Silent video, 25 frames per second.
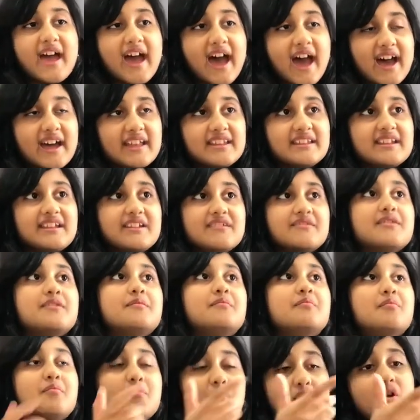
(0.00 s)
add
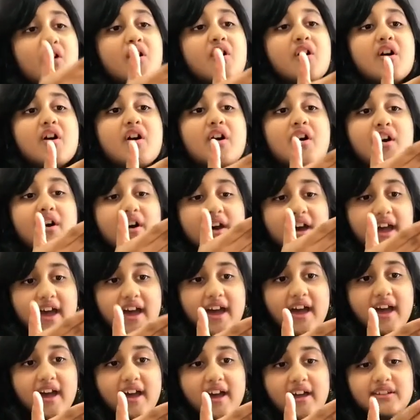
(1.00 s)
even more
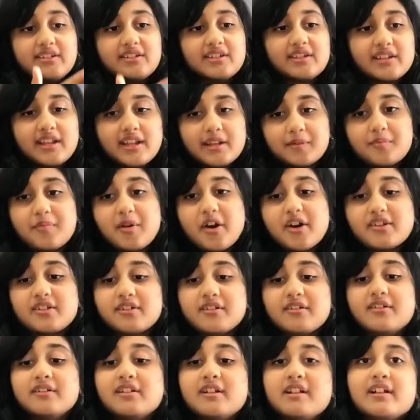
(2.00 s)
air into this bottle.